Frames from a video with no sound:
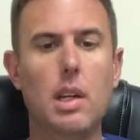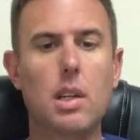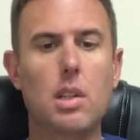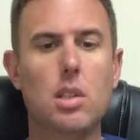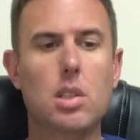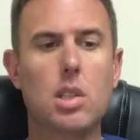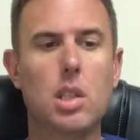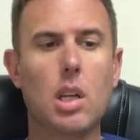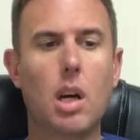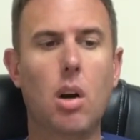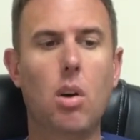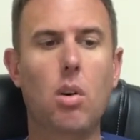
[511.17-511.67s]

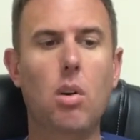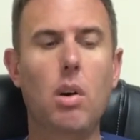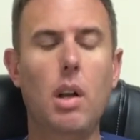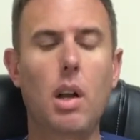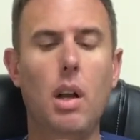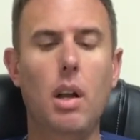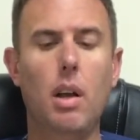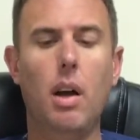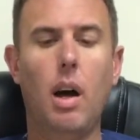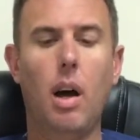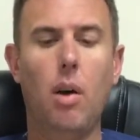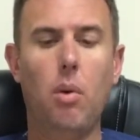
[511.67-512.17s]
So
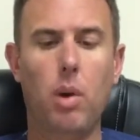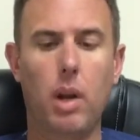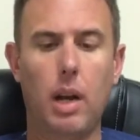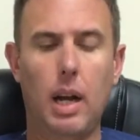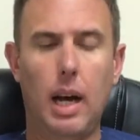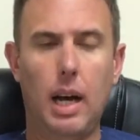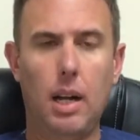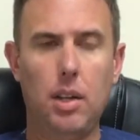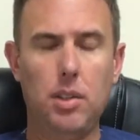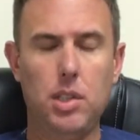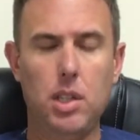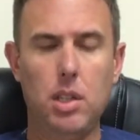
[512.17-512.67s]
what
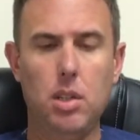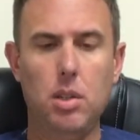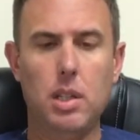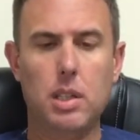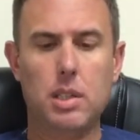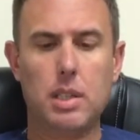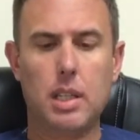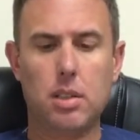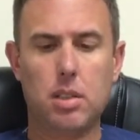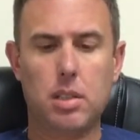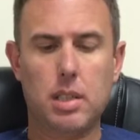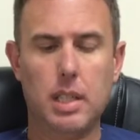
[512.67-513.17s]
I'll do is
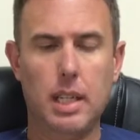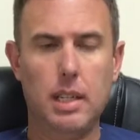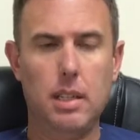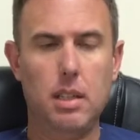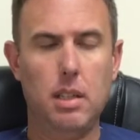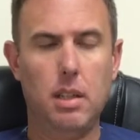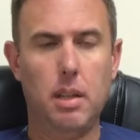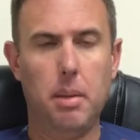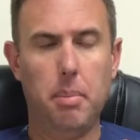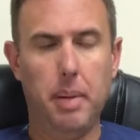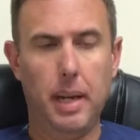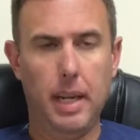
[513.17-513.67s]
I'll
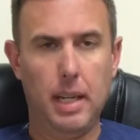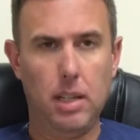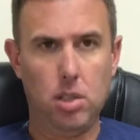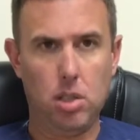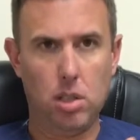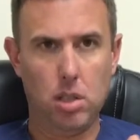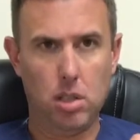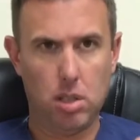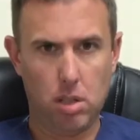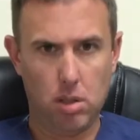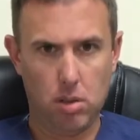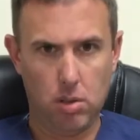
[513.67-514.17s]
send the
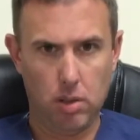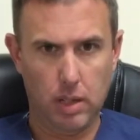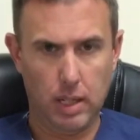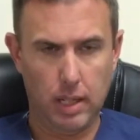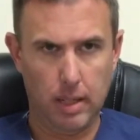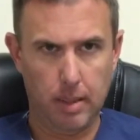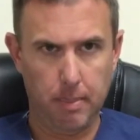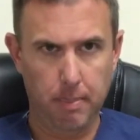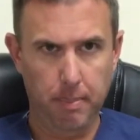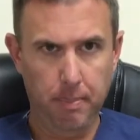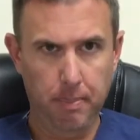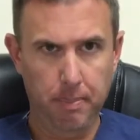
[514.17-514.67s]
patient to
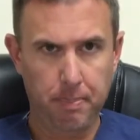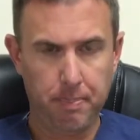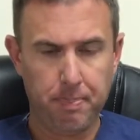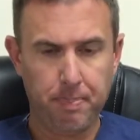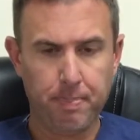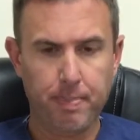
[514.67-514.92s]
him.